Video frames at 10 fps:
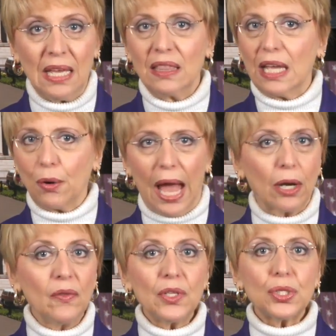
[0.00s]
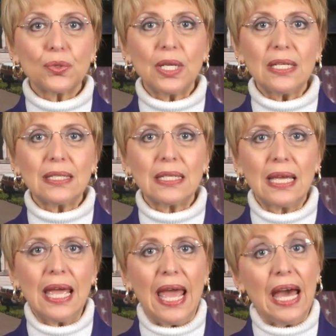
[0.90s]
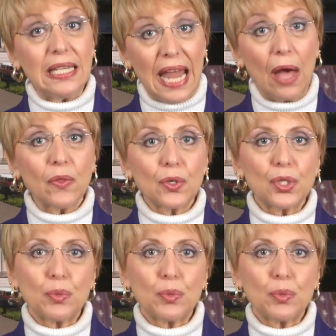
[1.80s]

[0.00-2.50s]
They're out on the streets, and now there's